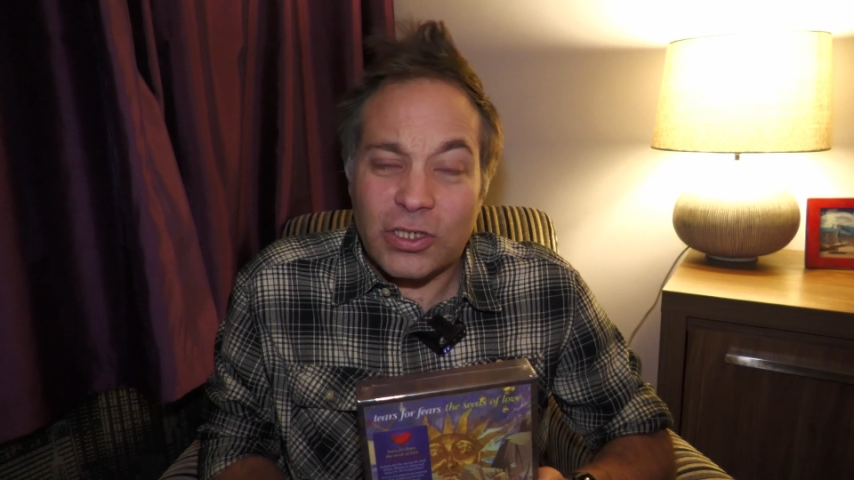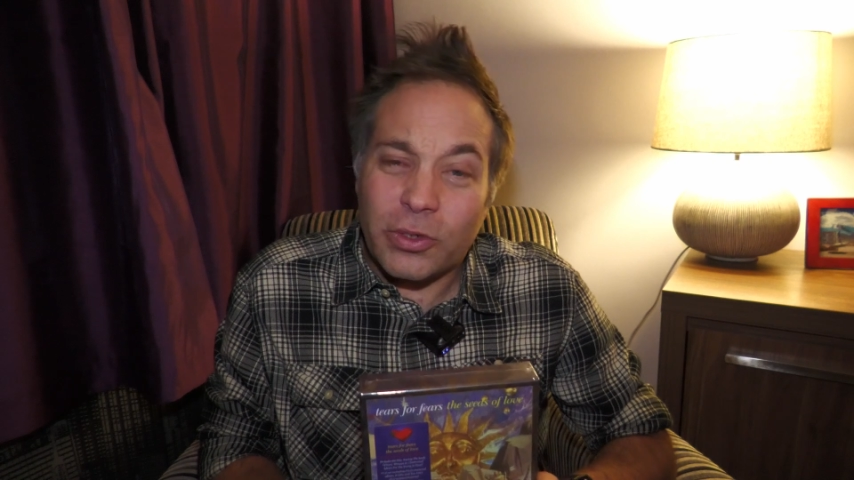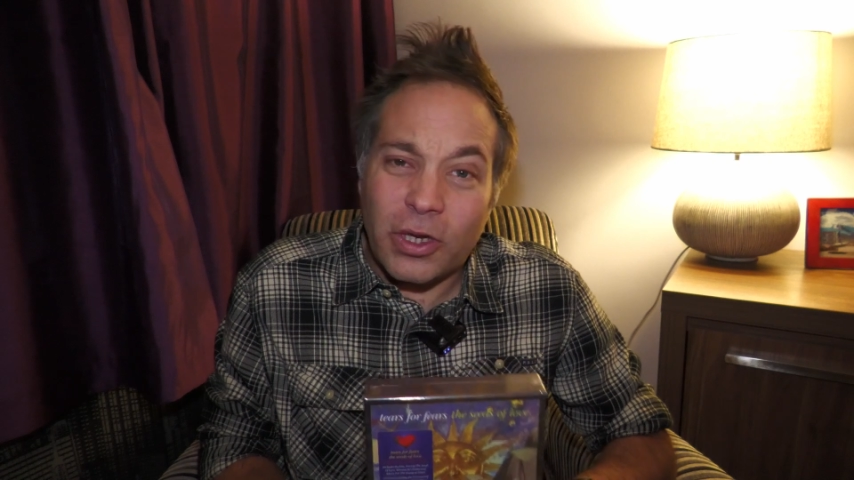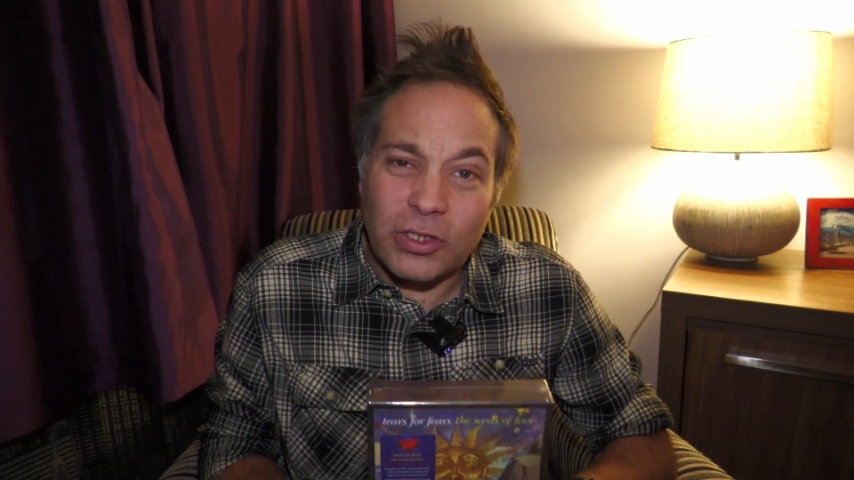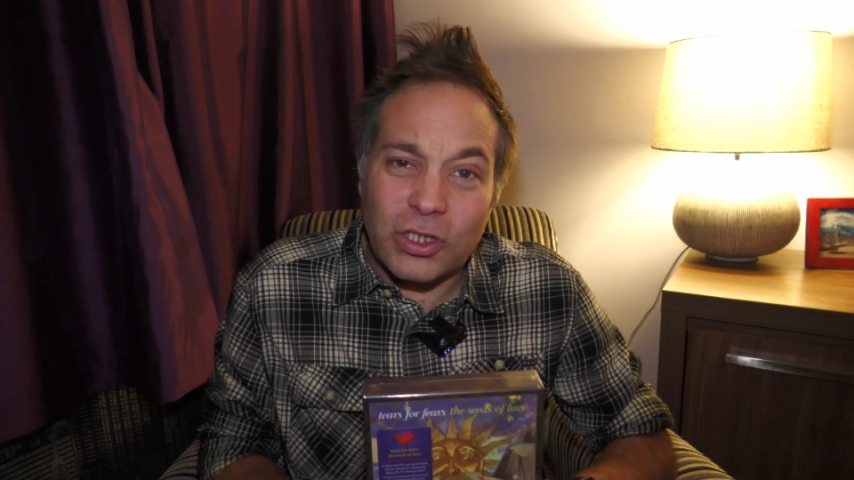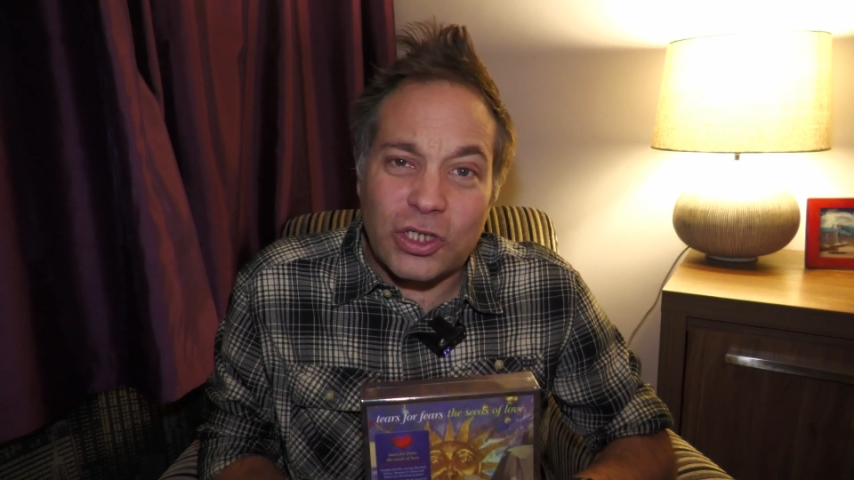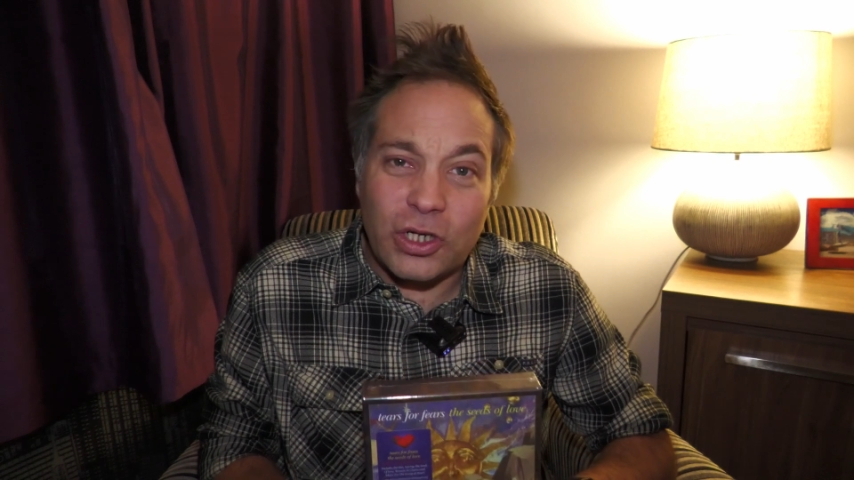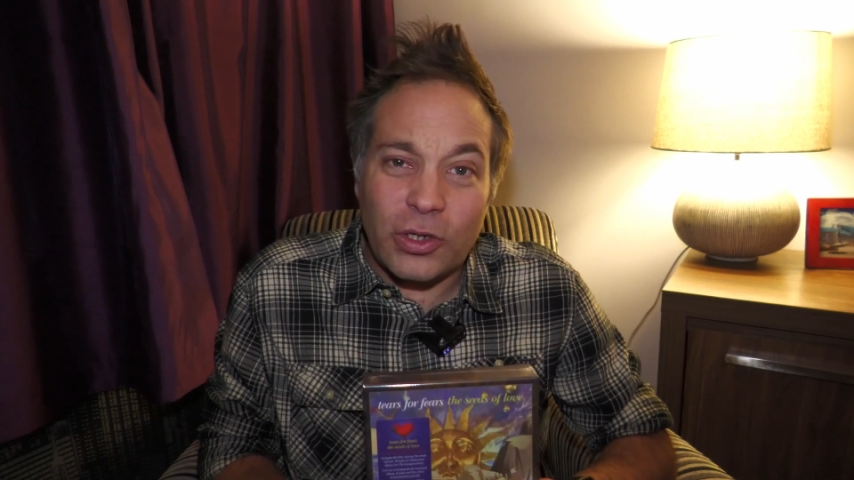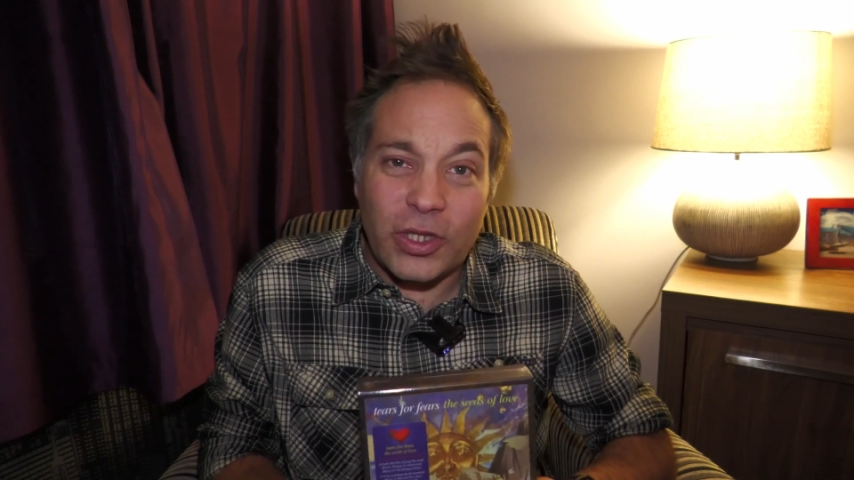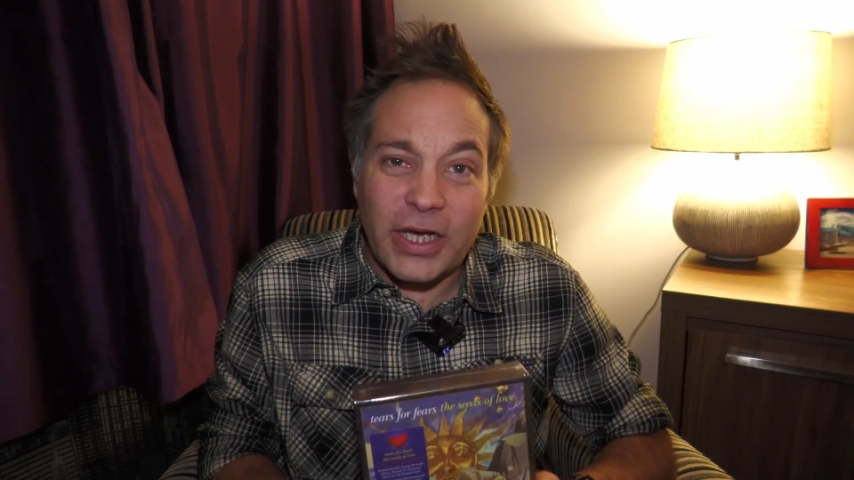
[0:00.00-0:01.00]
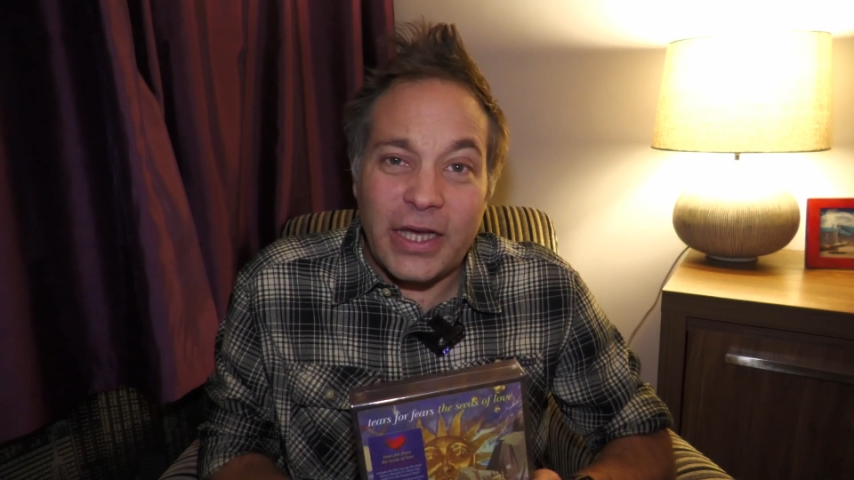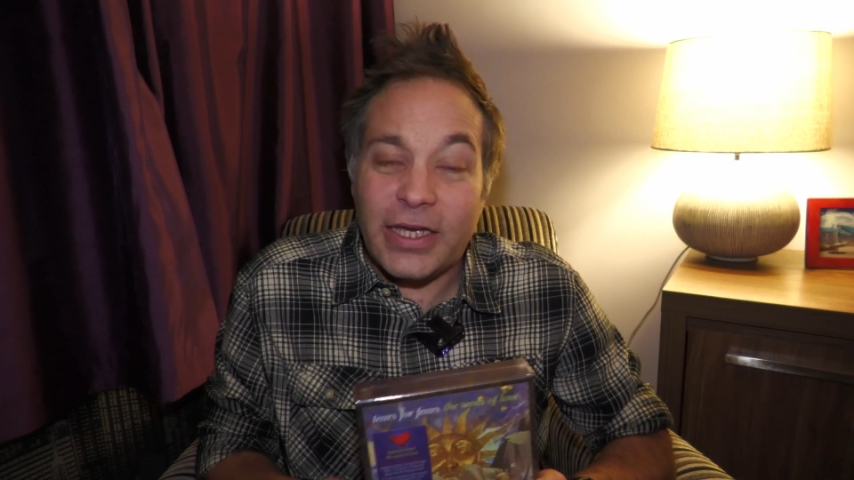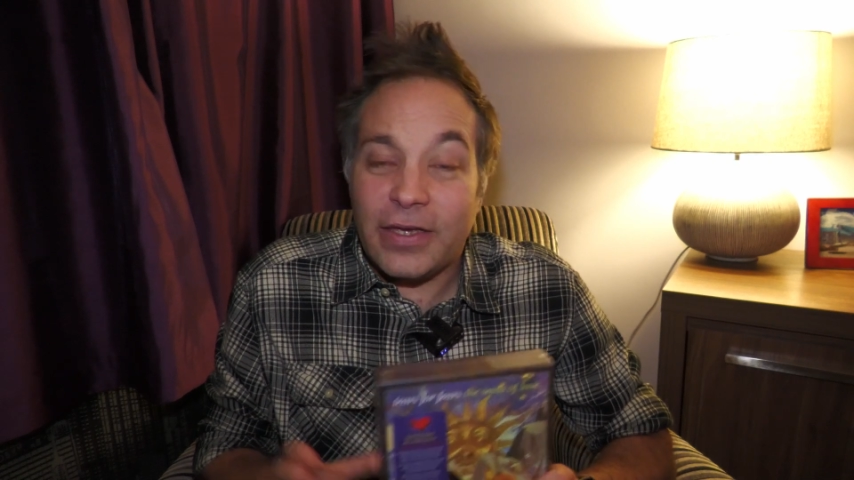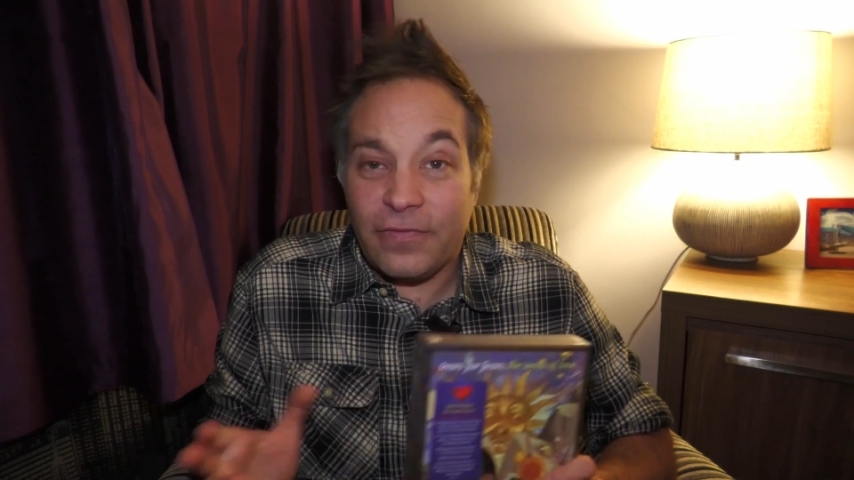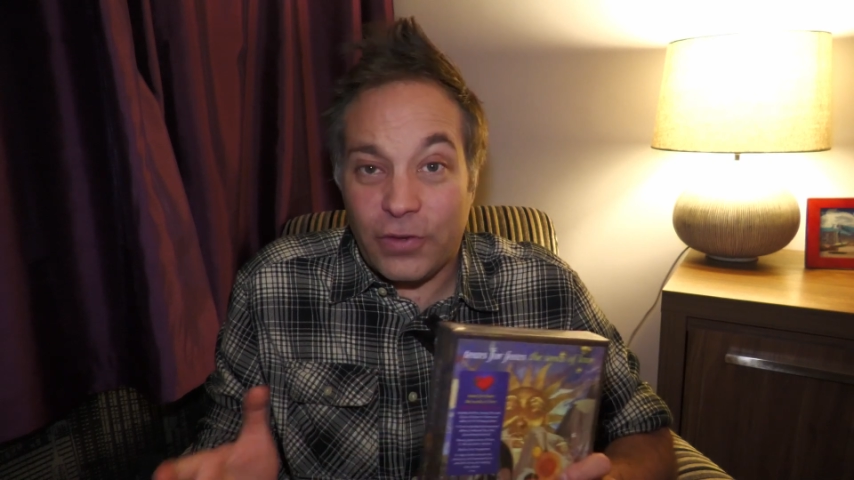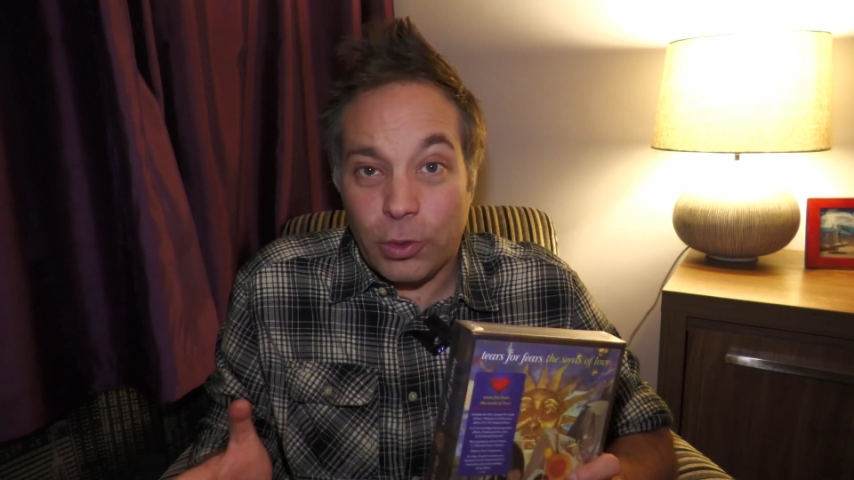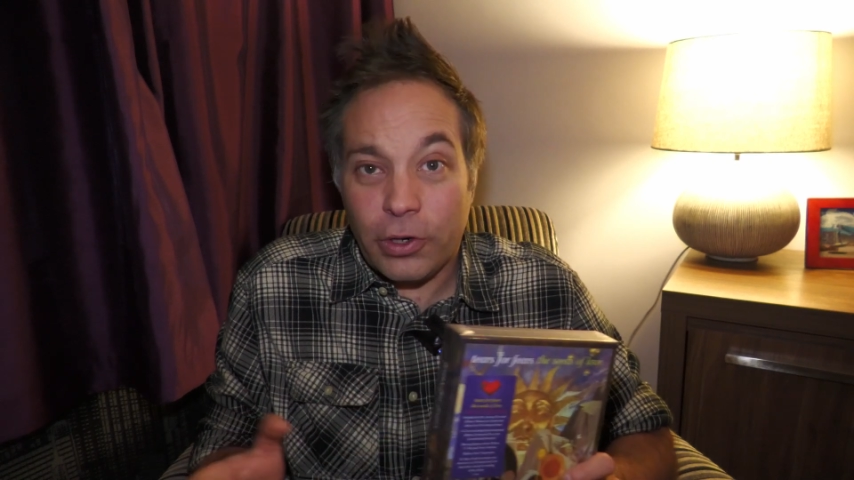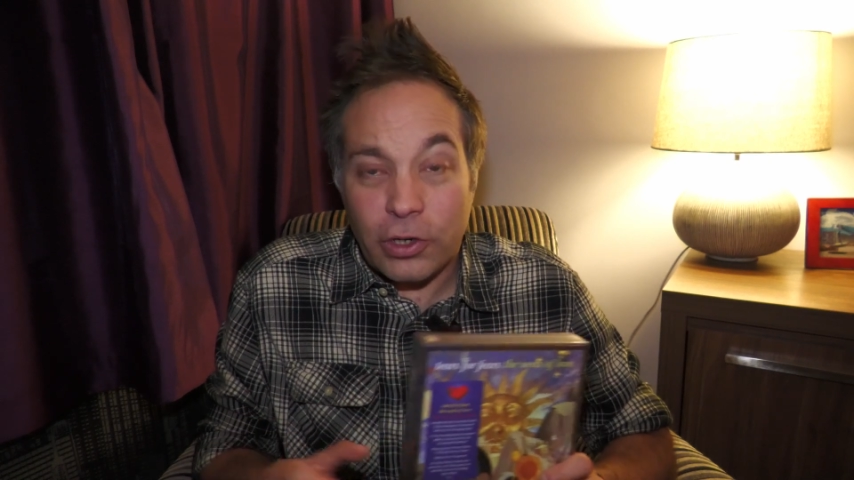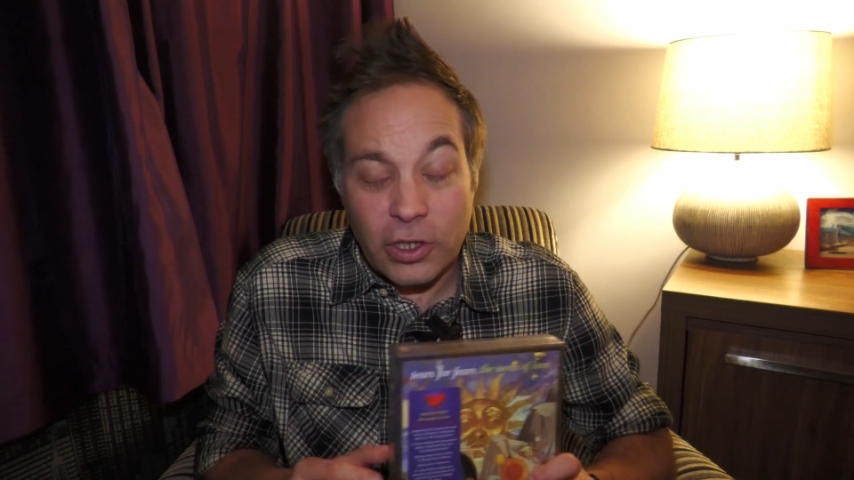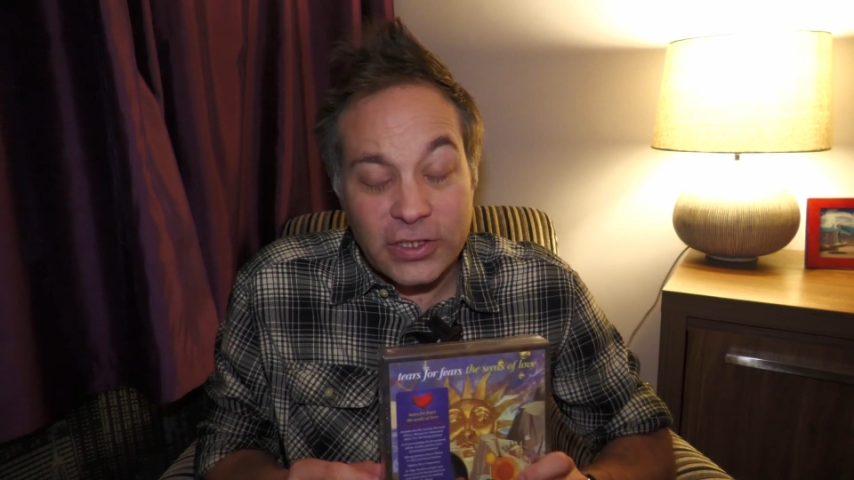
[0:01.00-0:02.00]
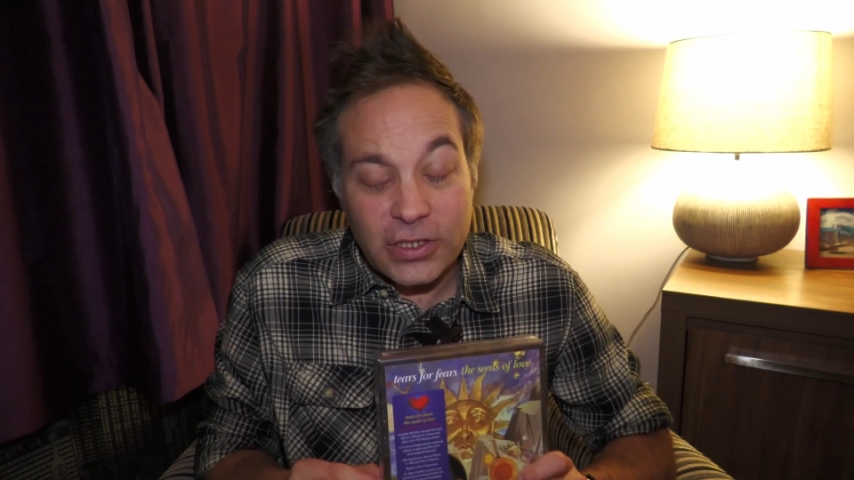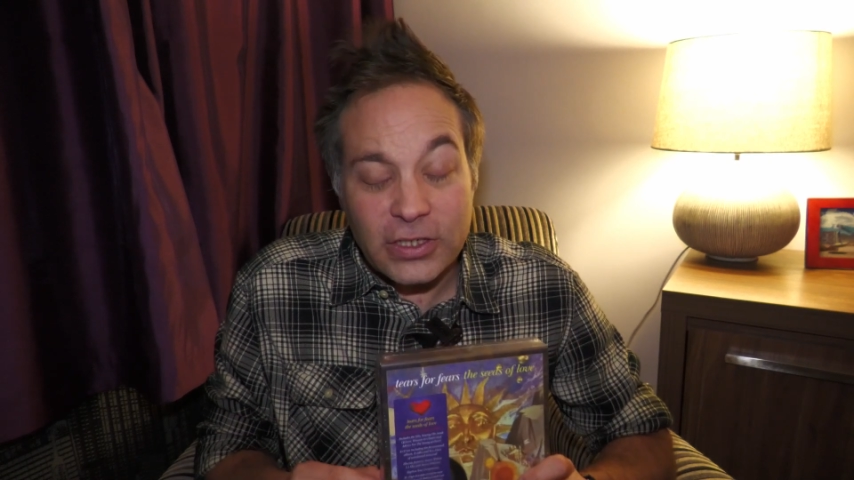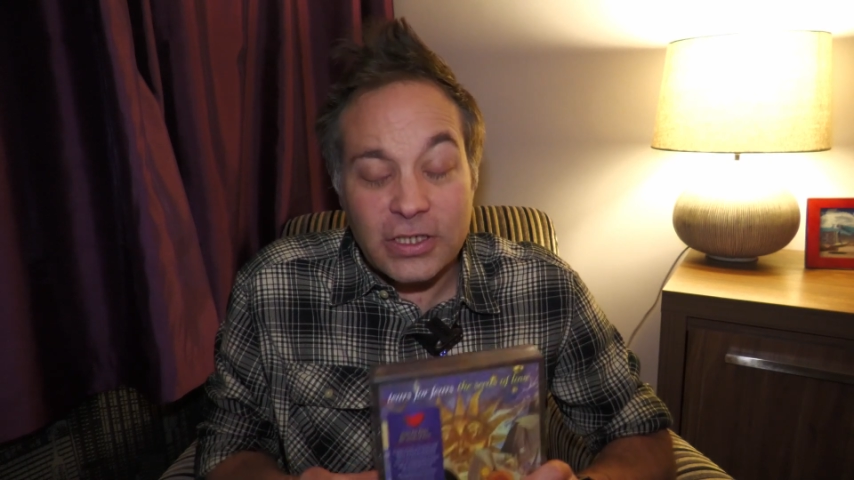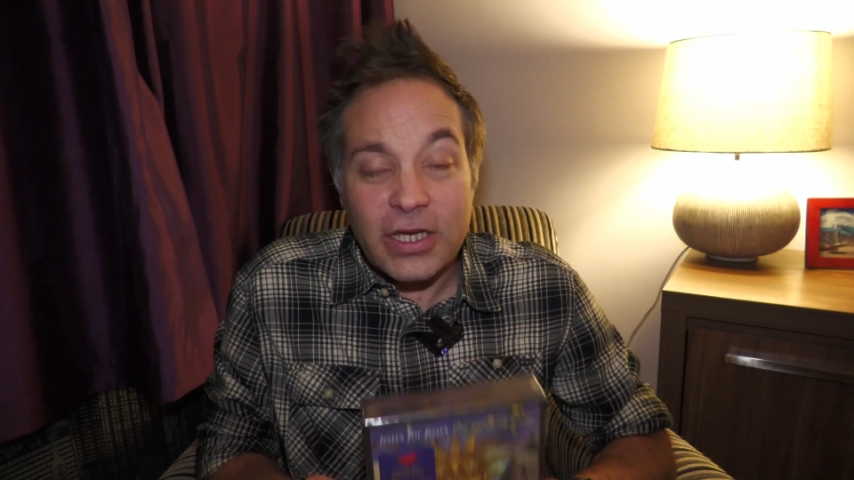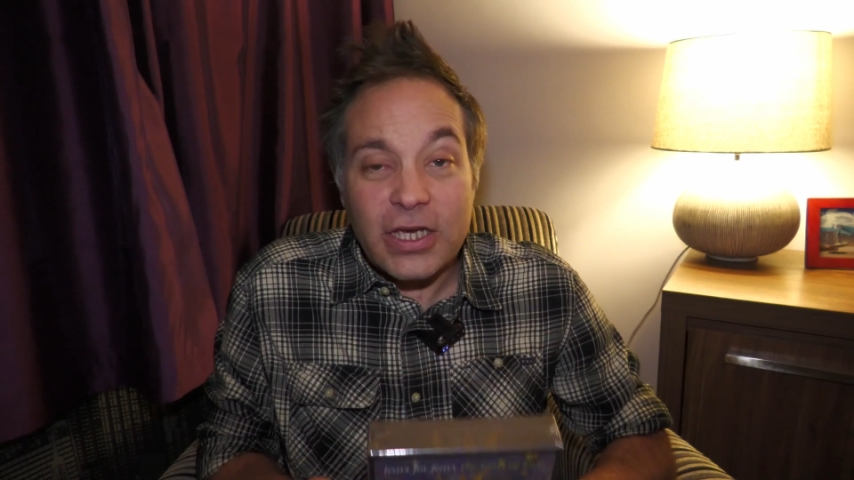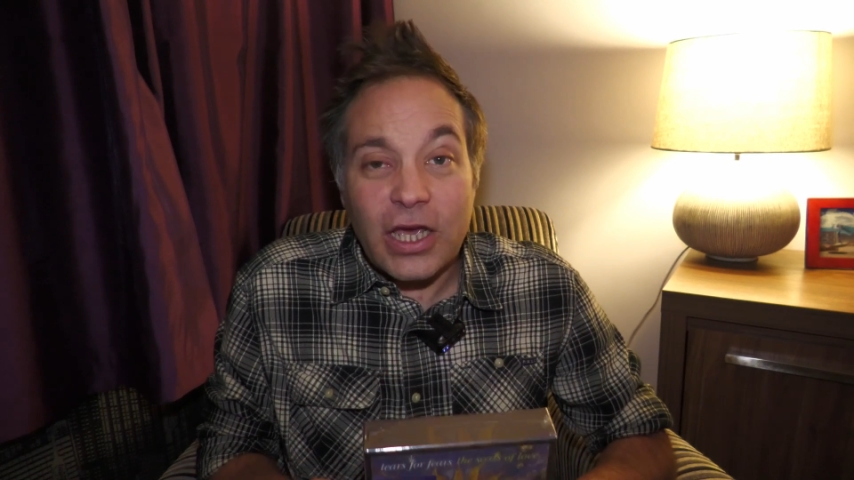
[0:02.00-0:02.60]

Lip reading: So it goes to show that if you are an artist